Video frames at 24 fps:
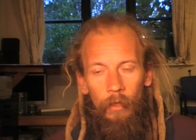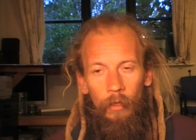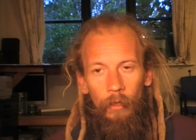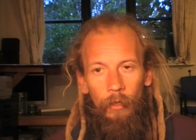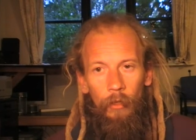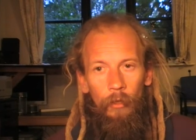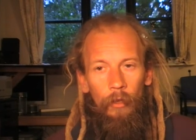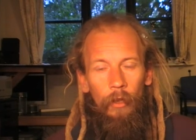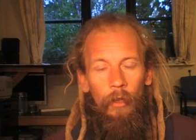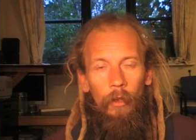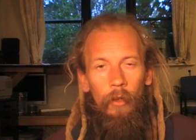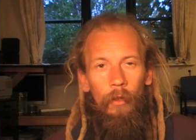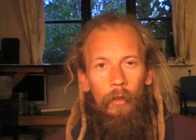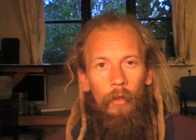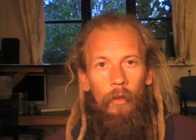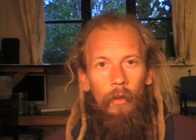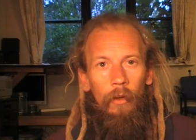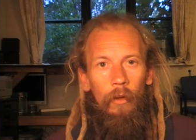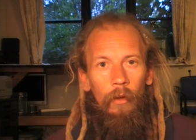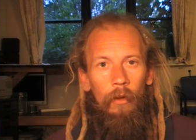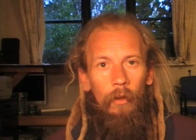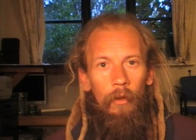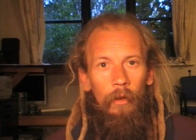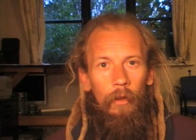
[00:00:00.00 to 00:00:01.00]
You know,
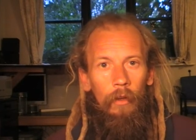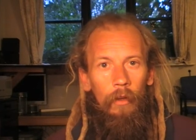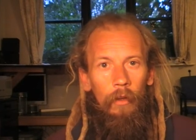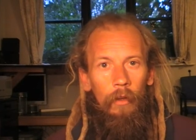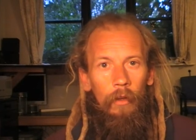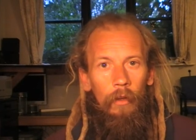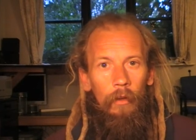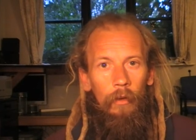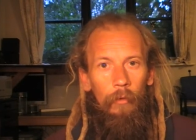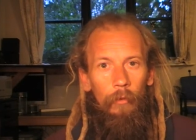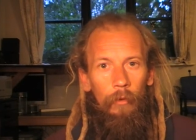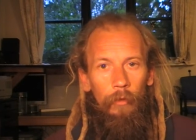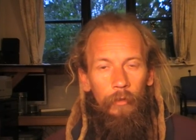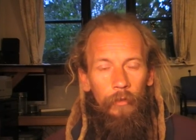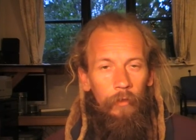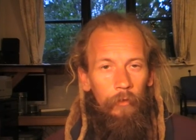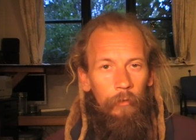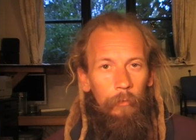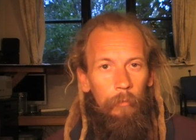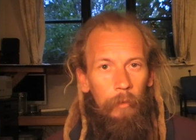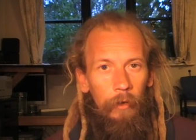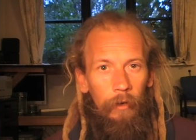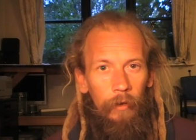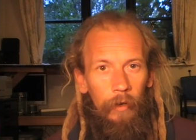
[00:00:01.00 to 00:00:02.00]
was the
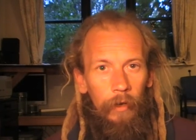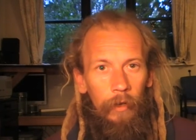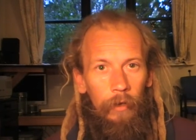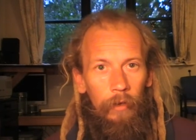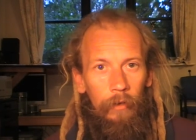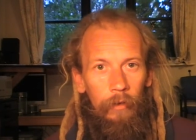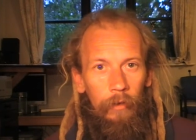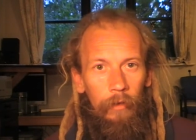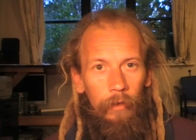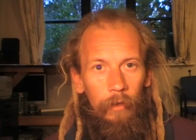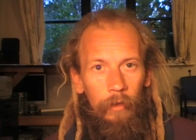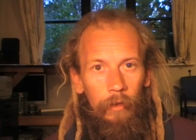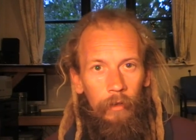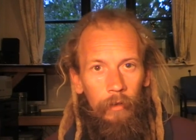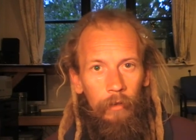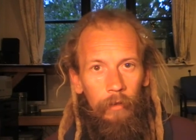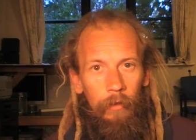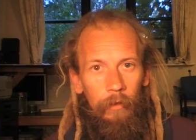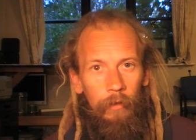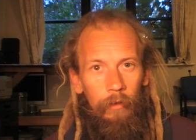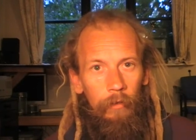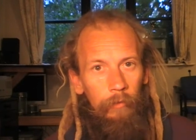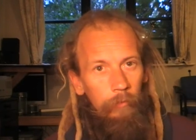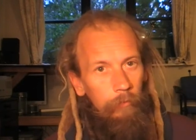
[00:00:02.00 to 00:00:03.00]
spirit
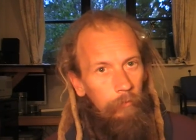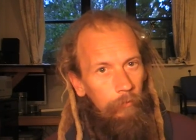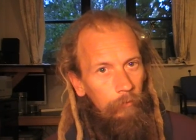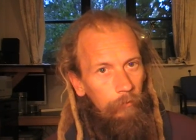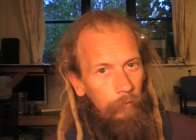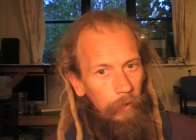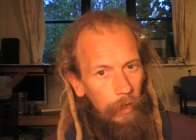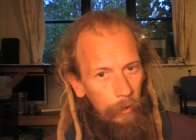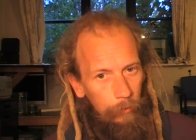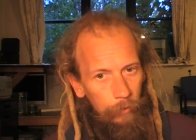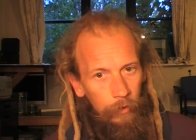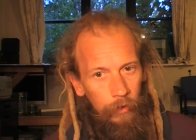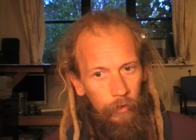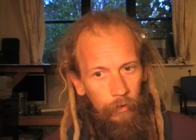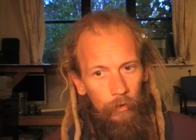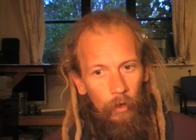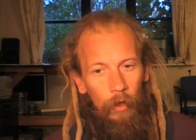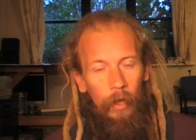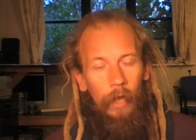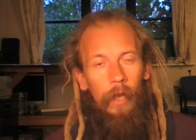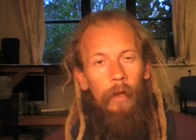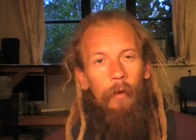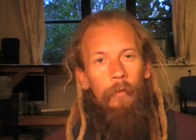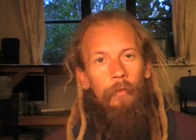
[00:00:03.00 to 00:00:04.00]
maybe
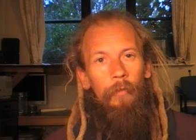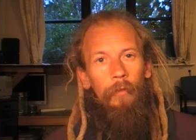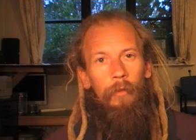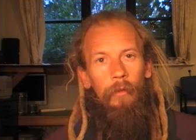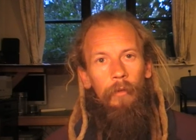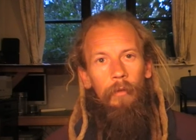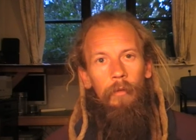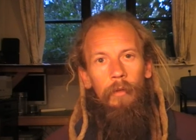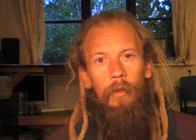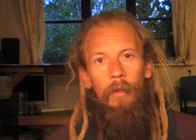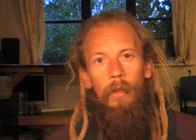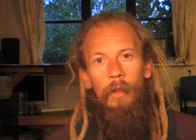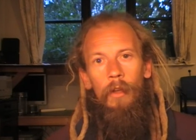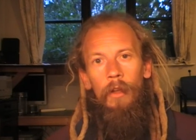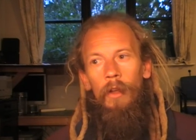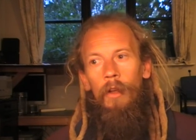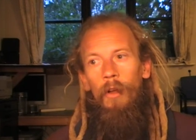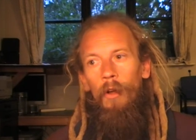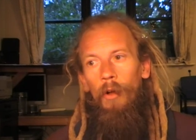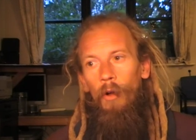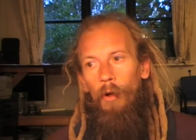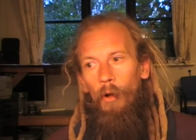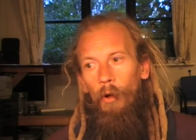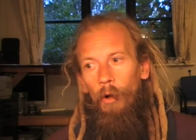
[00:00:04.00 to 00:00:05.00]
not helpful?
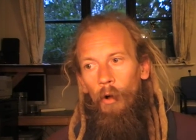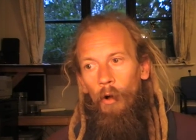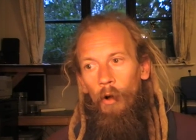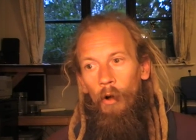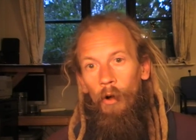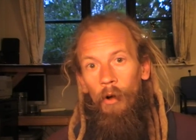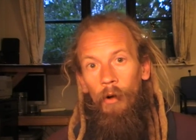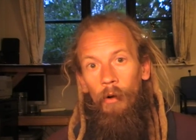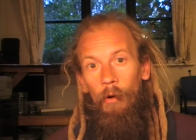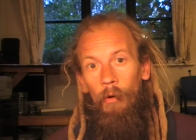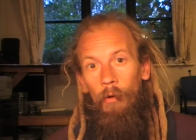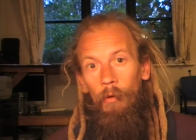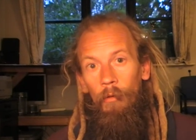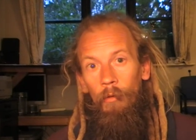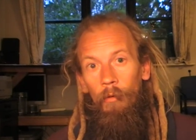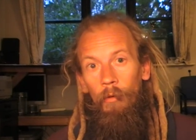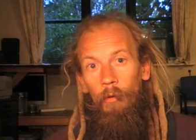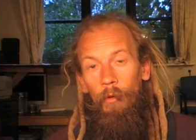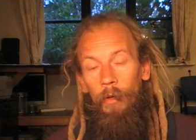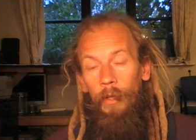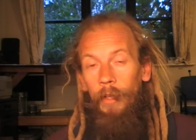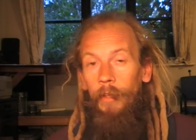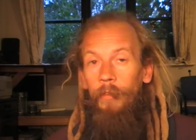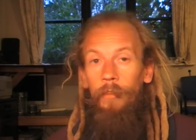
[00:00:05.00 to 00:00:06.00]
Or
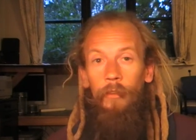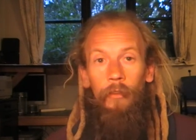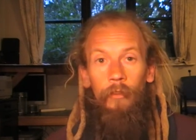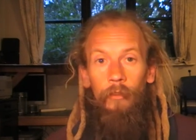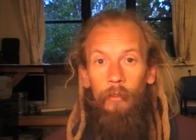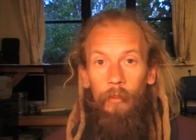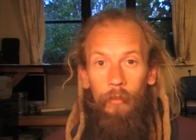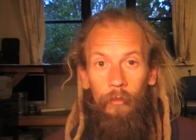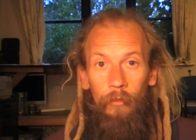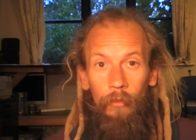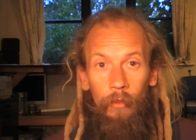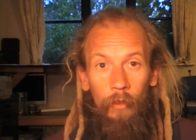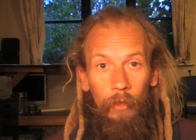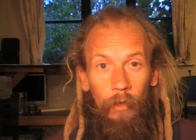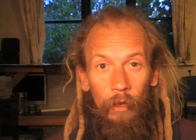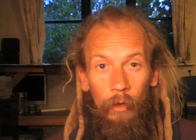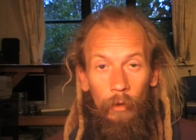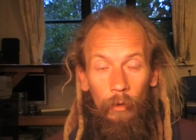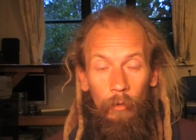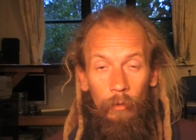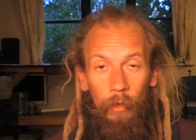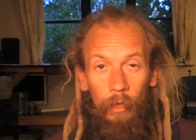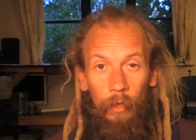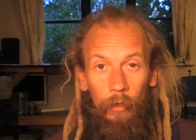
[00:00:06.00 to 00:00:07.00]
is it just a
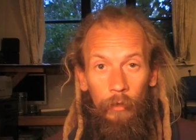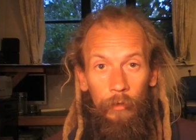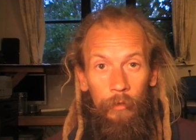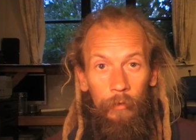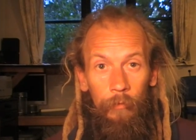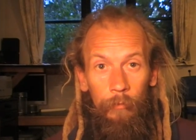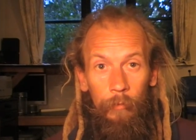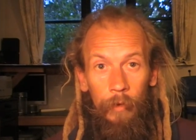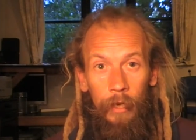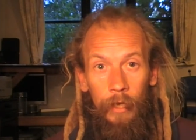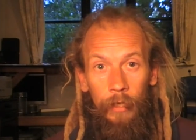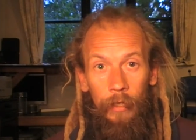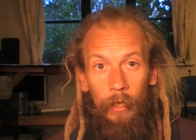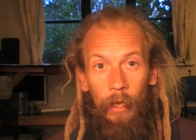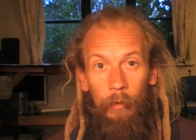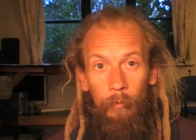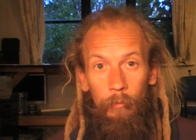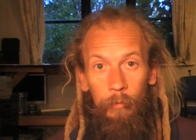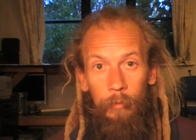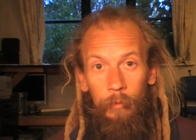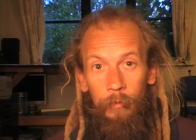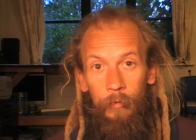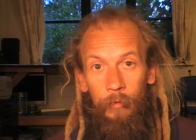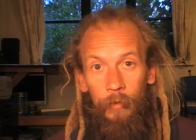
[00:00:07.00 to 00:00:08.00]
whole load of made-up
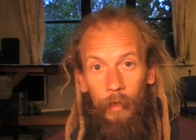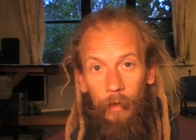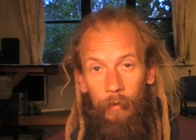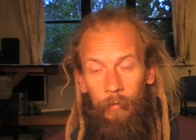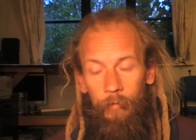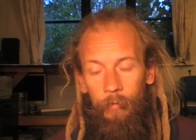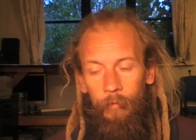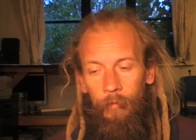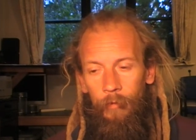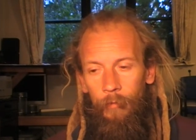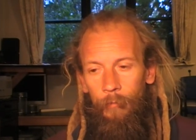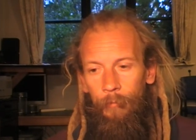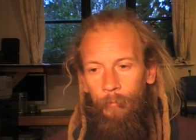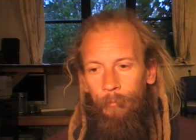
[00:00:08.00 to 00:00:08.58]
stuff?